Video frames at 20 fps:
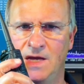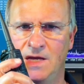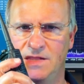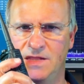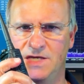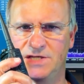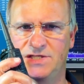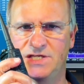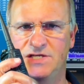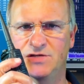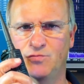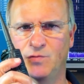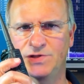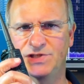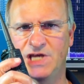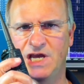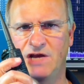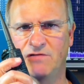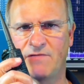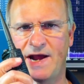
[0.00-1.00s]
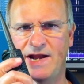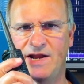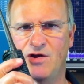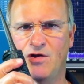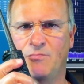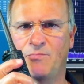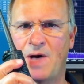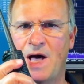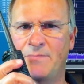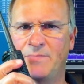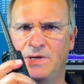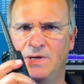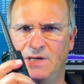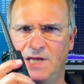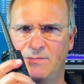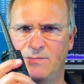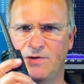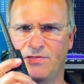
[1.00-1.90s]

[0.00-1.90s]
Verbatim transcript: This is Whiskey Radio Papa Lima